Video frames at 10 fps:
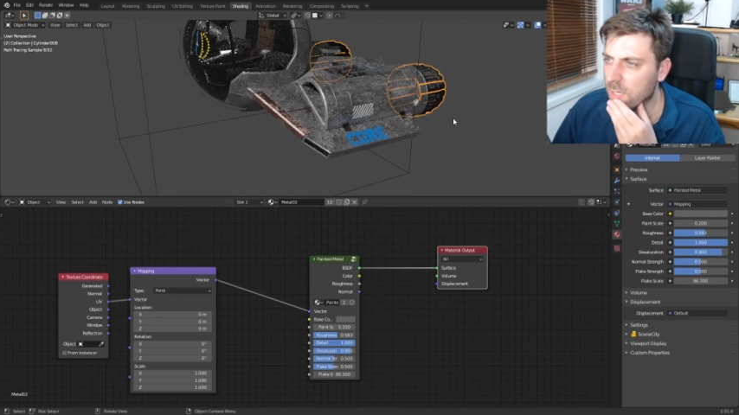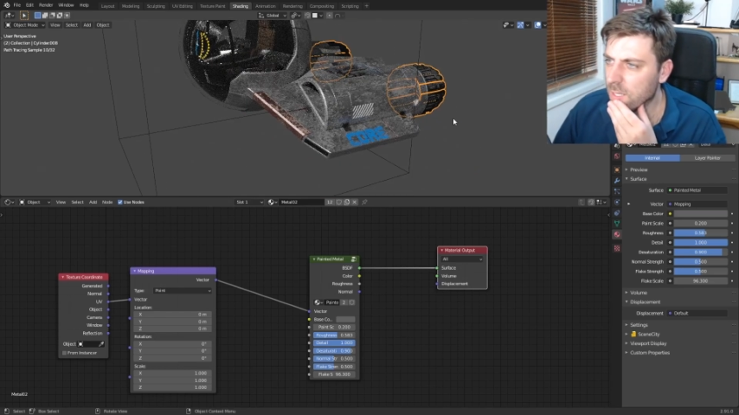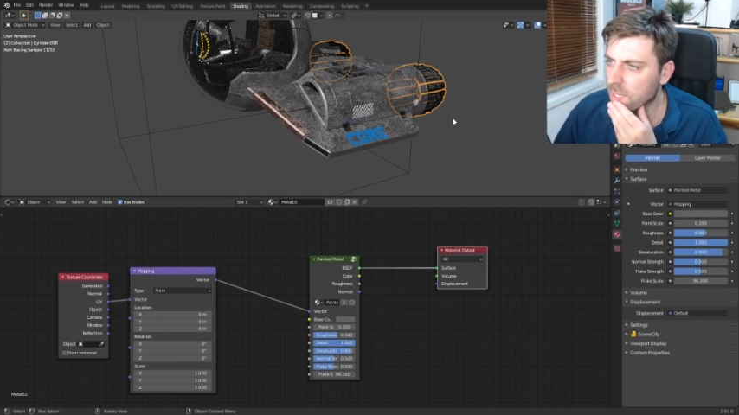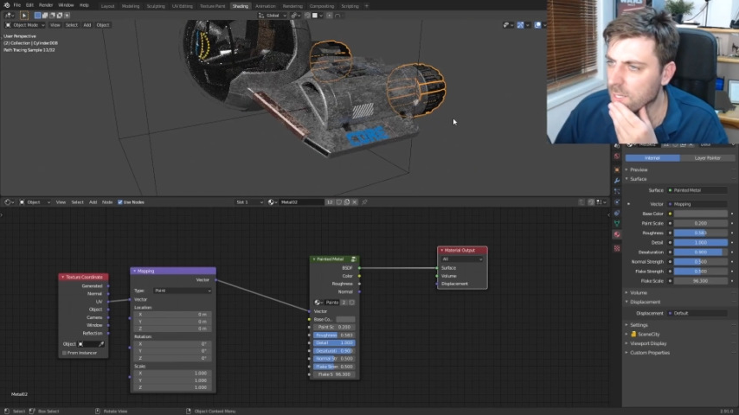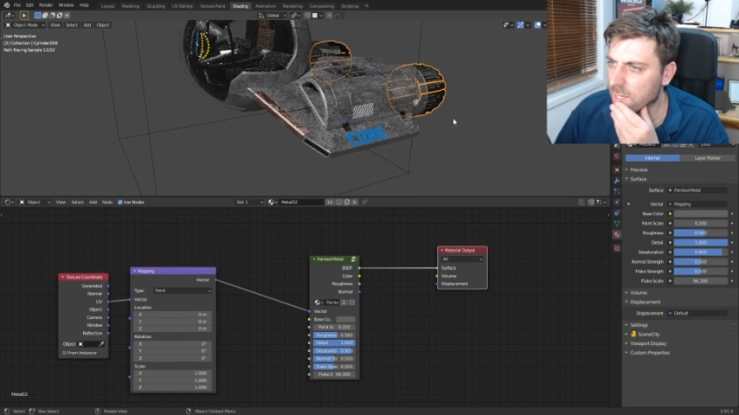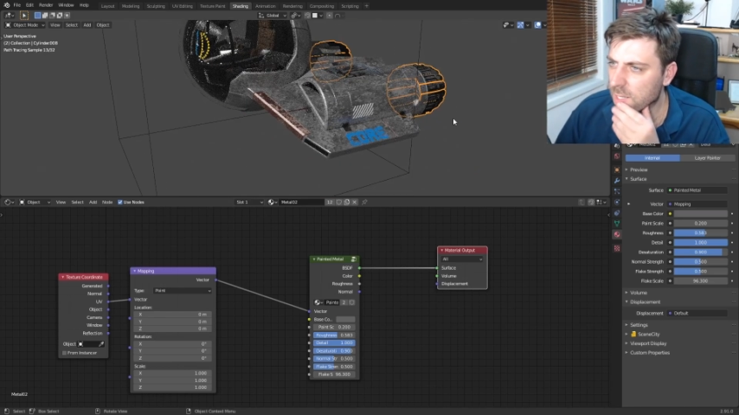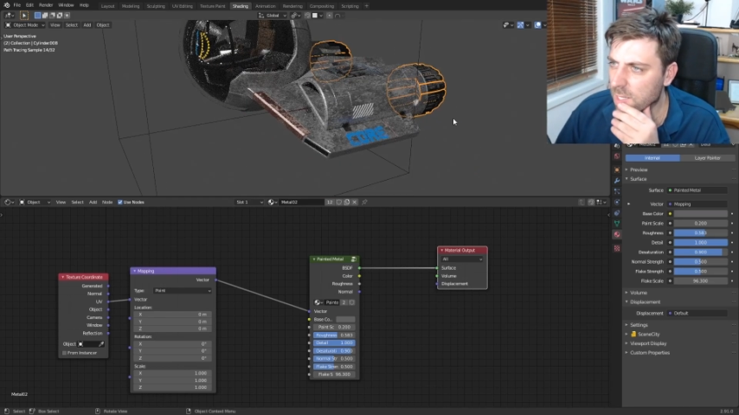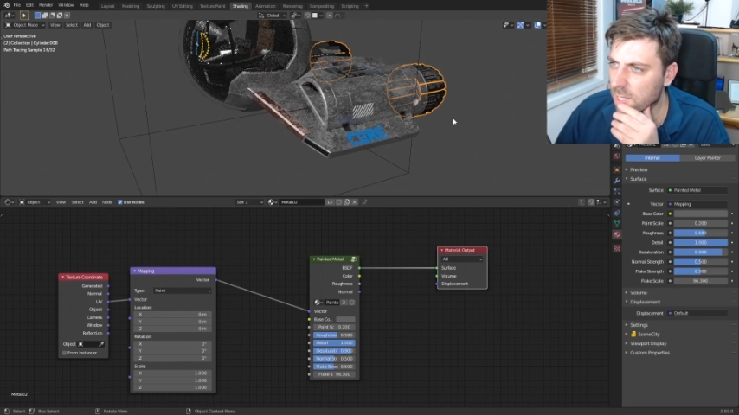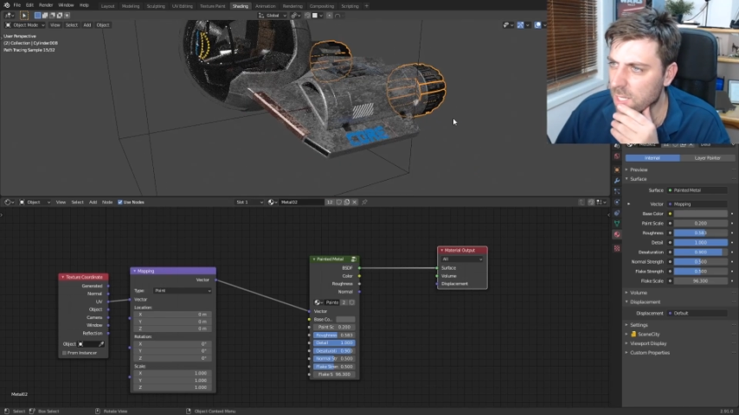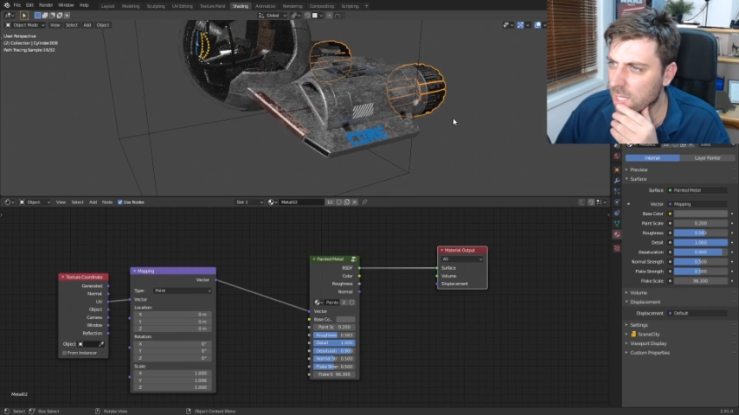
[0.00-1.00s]

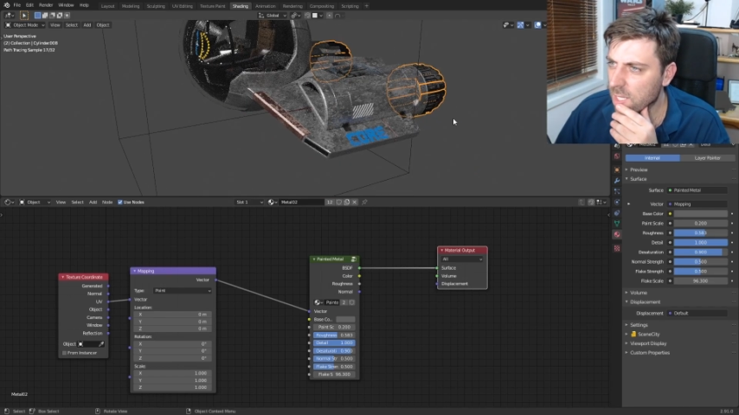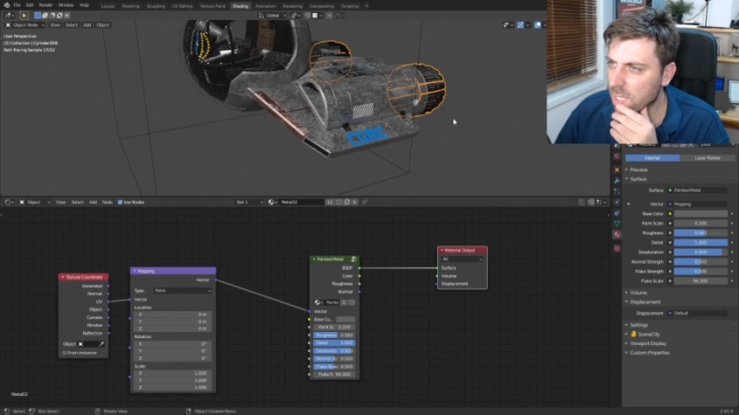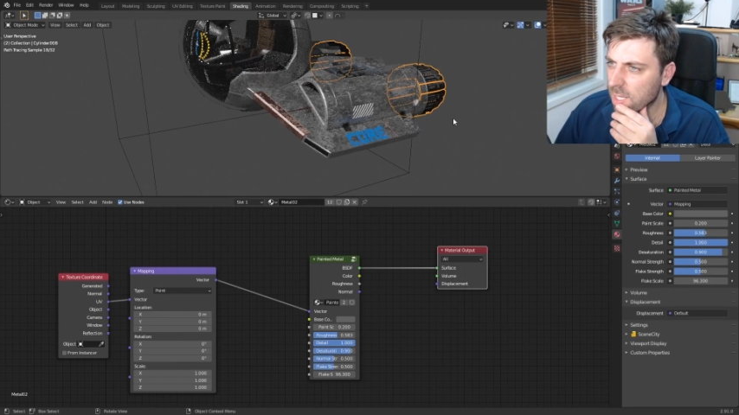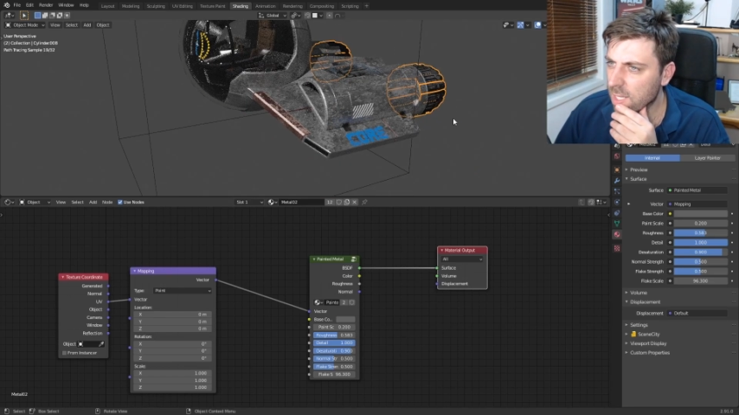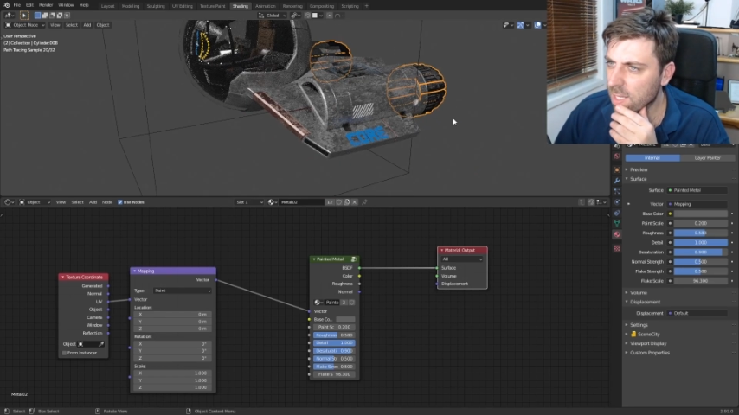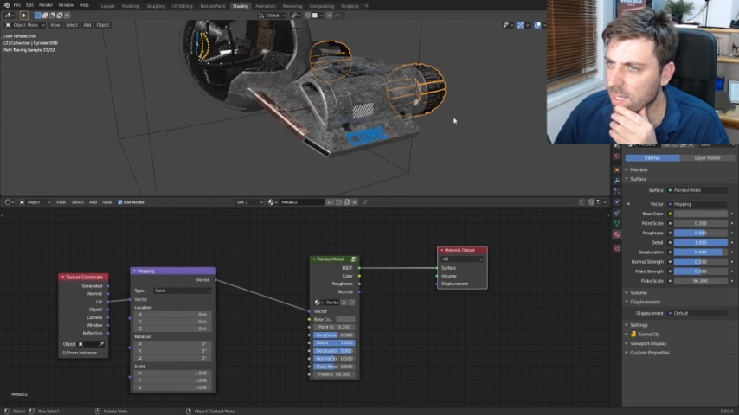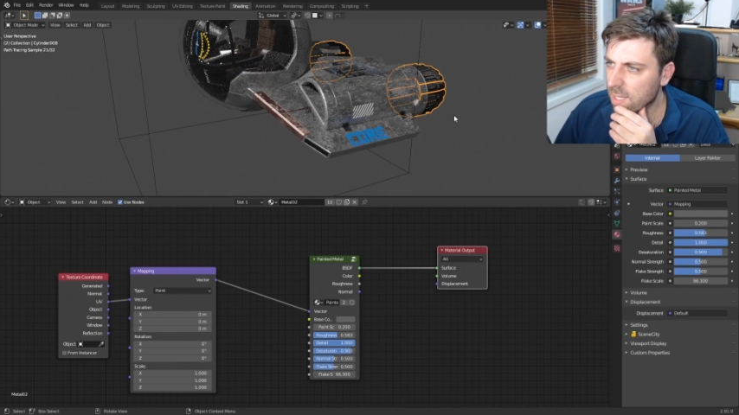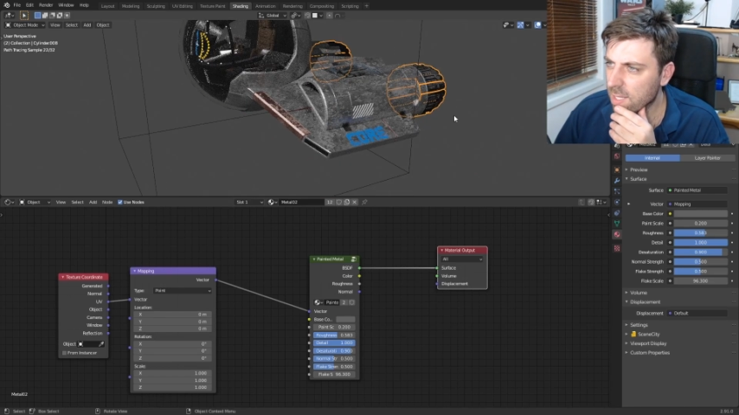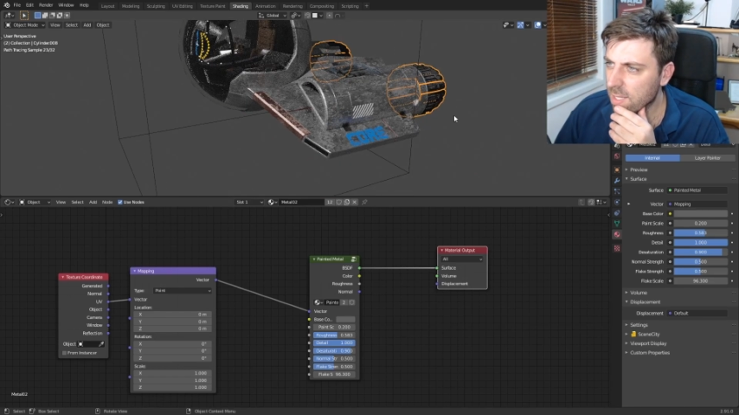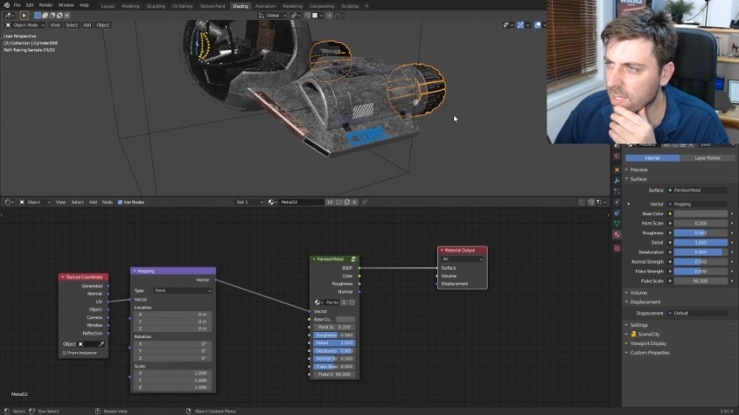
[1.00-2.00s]

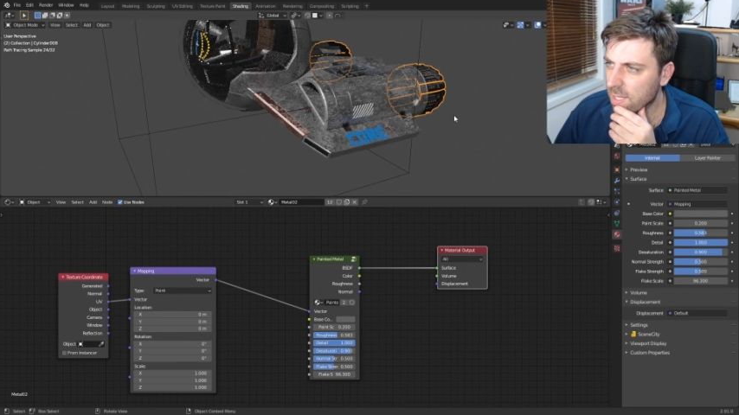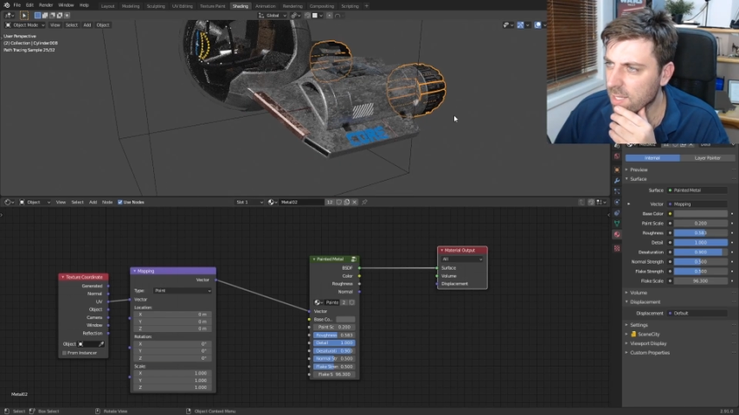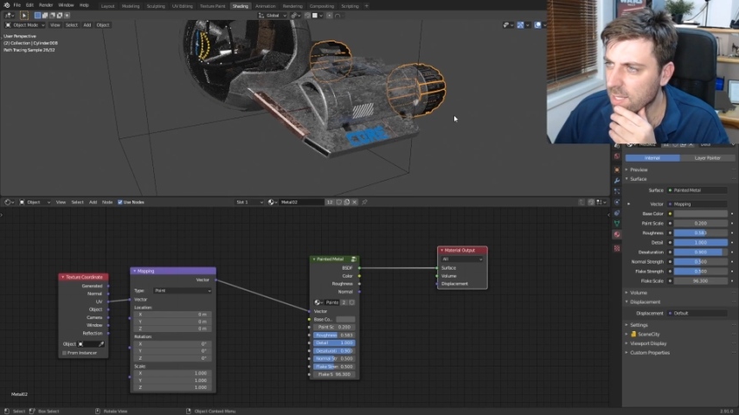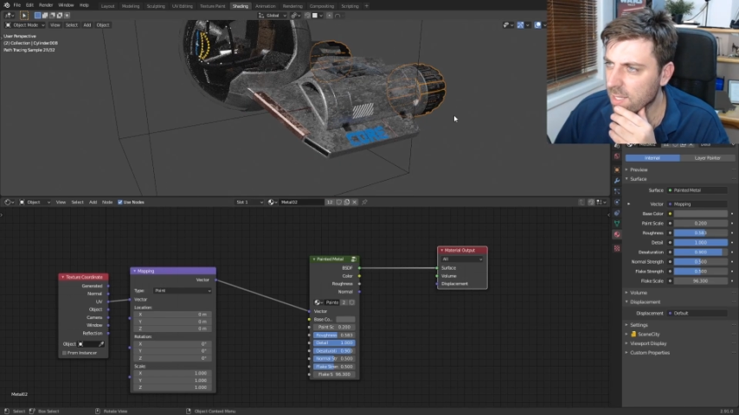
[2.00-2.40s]
Nobody speaks.